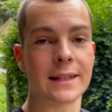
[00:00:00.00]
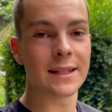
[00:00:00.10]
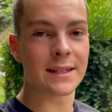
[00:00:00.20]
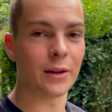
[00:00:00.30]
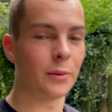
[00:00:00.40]

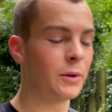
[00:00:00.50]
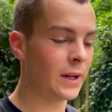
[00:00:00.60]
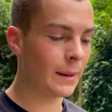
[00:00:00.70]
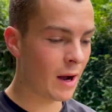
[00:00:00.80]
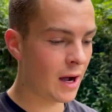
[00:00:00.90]
since I don't want to
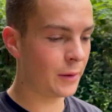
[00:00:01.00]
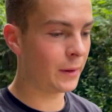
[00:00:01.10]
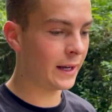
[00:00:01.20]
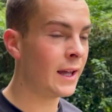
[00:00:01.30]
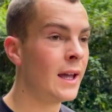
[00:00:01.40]
get my heart
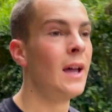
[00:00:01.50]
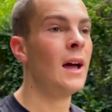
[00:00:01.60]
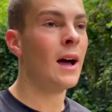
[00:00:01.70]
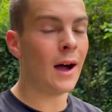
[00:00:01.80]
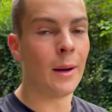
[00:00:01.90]
rate
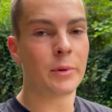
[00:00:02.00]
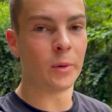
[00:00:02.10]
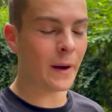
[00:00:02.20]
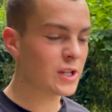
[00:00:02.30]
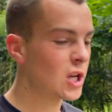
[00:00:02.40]
up too
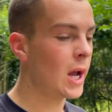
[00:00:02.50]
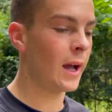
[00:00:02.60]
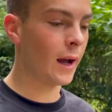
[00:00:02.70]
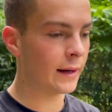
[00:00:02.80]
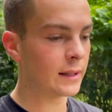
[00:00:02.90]
much,
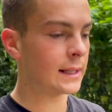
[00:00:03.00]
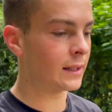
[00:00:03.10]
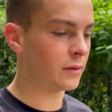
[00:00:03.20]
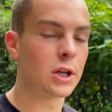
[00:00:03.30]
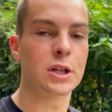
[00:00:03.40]
I
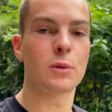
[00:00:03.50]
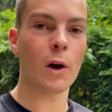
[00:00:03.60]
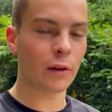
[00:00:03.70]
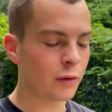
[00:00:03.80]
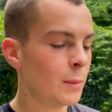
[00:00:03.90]
decided to just
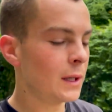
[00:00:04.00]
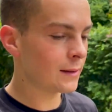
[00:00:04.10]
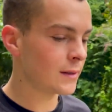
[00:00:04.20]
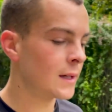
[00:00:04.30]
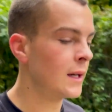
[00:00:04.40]
walk a few
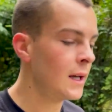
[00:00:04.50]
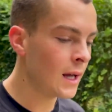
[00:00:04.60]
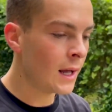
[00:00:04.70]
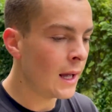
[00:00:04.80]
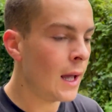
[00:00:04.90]
meters.
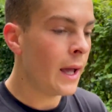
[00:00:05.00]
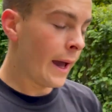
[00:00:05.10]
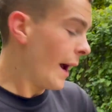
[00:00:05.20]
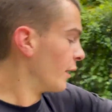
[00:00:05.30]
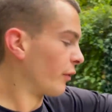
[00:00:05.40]

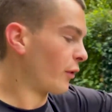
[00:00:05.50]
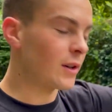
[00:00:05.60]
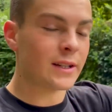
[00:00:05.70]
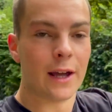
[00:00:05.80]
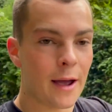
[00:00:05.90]
And of
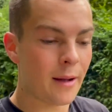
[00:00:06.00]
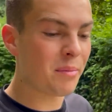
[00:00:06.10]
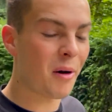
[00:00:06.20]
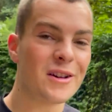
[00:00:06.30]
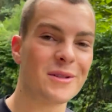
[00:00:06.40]
course I
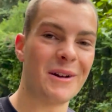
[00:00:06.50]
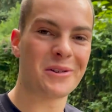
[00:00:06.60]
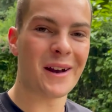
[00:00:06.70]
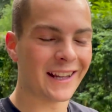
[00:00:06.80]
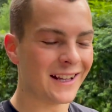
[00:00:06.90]
paused my
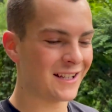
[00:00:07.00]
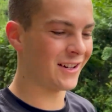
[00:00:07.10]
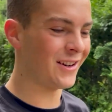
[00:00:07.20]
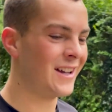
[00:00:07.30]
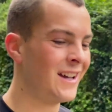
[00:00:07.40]
trekking,
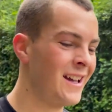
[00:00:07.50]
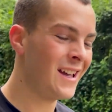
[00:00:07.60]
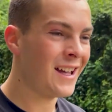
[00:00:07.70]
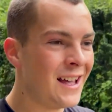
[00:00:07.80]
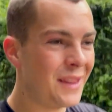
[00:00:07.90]
so
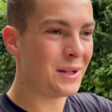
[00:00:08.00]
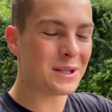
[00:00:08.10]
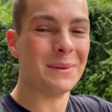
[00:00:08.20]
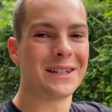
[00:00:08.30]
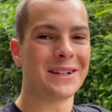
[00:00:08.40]
these
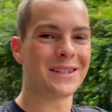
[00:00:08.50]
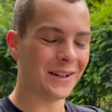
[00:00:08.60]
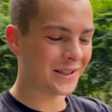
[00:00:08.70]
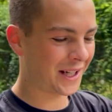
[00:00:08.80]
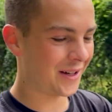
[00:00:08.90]
meters
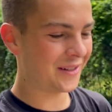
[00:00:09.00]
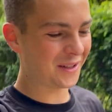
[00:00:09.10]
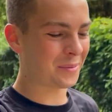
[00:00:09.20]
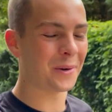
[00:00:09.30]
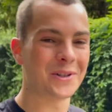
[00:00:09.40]
don't count
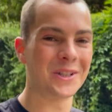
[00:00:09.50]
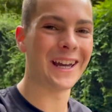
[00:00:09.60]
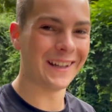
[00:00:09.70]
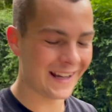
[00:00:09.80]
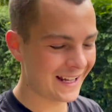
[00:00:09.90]
into Project
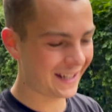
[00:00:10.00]
8 and 8.